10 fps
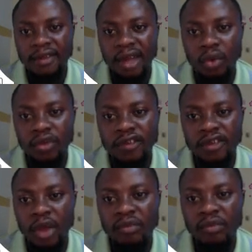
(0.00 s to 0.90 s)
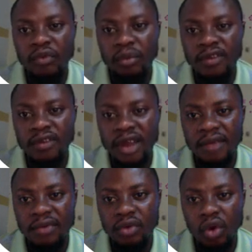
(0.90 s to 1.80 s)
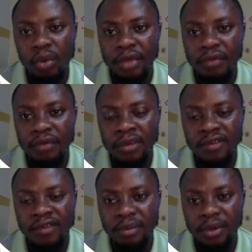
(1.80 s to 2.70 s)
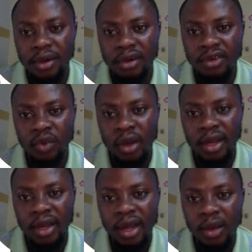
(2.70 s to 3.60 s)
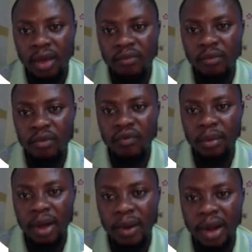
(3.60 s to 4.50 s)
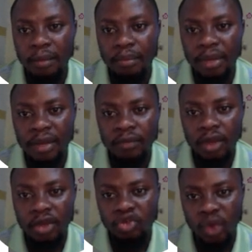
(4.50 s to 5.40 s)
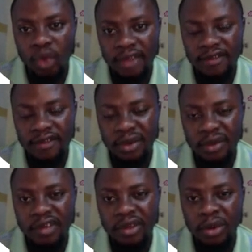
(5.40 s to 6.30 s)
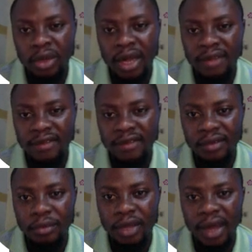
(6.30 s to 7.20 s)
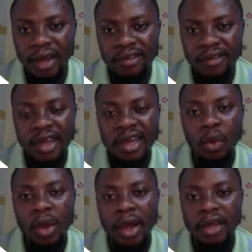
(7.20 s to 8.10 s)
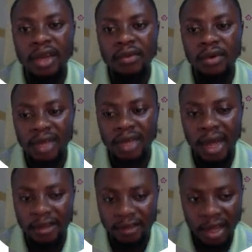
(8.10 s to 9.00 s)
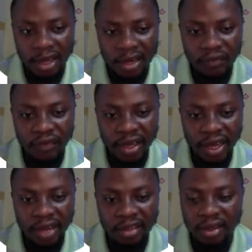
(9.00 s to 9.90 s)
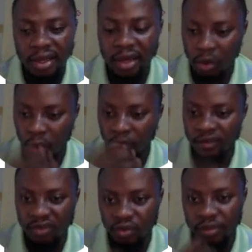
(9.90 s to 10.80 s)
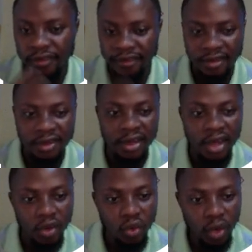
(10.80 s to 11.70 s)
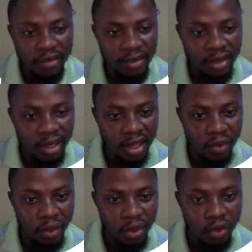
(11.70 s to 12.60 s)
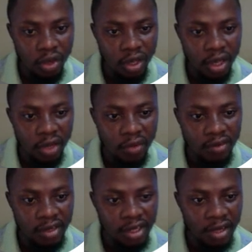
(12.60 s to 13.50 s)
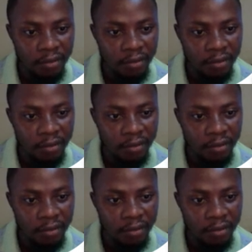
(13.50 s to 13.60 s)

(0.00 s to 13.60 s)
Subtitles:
Now you see we have moved from this level. Look up here, from this TP, this one. We have moved from our campaign to ad set. We have set up the ad set. From the ad set, now we are at the level of the ads. The final thing that your audience will be seeing. Look at it here. When you look here, you see here.